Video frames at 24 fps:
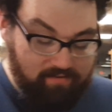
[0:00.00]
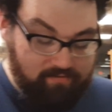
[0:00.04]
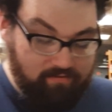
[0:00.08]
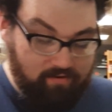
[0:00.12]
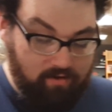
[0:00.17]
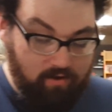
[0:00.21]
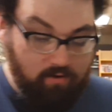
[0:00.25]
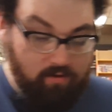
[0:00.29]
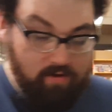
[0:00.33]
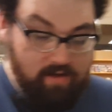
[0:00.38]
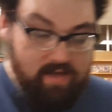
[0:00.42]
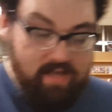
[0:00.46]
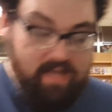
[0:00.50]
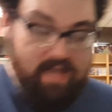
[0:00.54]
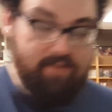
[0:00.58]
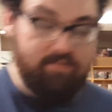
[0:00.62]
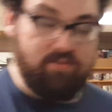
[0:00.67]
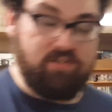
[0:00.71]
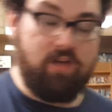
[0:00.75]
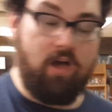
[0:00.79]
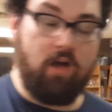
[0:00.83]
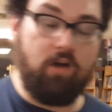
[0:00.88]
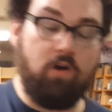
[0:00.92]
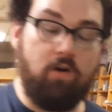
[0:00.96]
so if a
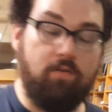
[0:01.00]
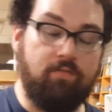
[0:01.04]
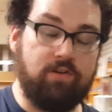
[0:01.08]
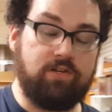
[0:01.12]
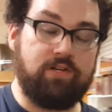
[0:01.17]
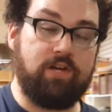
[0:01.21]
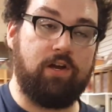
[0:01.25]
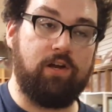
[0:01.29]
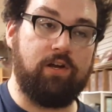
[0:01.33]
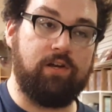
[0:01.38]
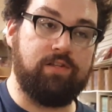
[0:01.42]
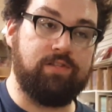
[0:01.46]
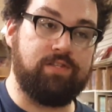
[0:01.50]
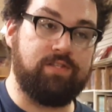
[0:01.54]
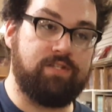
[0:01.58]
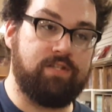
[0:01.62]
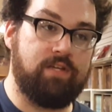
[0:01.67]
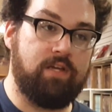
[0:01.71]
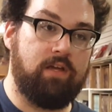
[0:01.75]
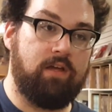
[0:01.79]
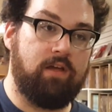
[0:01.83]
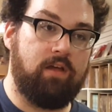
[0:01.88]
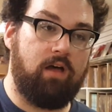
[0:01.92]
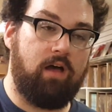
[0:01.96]
tug overturns,
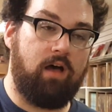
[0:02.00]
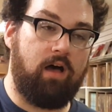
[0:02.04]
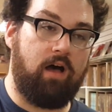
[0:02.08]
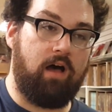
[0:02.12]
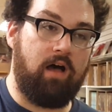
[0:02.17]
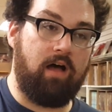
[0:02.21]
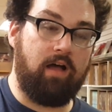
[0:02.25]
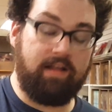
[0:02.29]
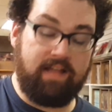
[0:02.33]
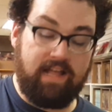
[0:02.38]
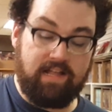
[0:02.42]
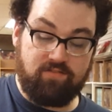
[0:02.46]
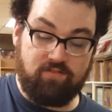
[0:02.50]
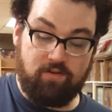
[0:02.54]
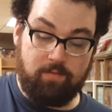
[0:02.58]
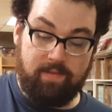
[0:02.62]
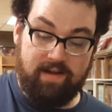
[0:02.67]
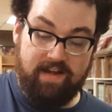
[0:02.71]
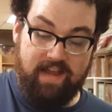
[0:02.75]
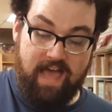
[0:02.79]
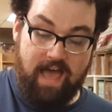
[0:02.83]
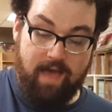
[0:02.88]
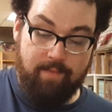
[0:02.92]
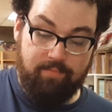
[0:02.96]
gets rid of
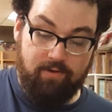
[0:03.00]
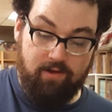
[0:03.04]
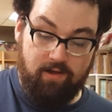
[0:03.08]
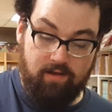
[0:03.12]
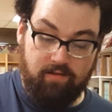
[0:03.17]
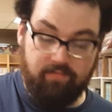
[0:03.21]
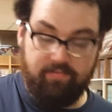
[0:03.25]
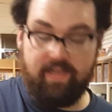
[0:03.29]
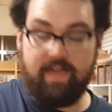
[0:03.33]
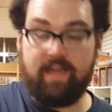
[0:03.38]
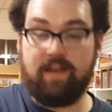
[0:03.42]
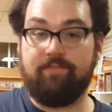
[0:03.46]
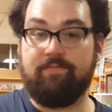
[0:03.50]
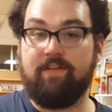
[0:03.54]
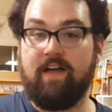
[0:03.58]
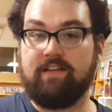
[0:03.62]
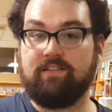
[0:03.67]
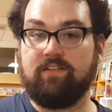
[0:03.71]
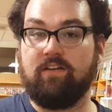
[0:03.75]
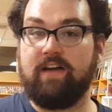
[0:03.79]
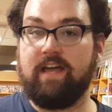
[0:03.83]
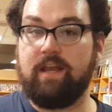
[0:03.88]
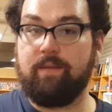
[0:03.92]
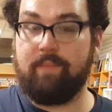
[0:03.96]
my Nappa, the hit
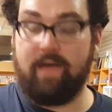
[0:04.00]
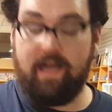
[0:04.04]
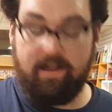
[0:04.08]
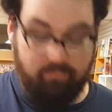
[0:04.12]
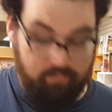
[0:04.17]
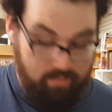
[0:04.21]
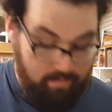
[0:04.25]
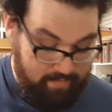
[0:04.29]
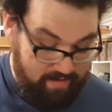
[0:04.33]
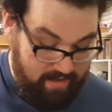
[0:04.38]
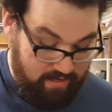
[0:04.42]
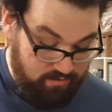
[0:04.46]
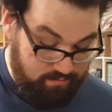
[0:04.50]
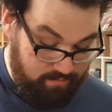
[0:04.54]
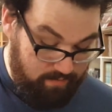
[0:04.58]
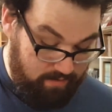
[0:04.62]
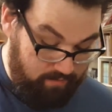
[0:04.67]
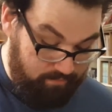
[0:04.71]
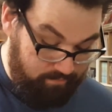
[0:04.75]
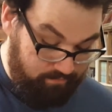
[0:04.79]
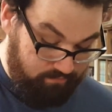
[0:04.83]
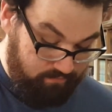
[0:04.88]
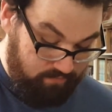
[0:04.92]
effect, I'll get it back from my banished pile.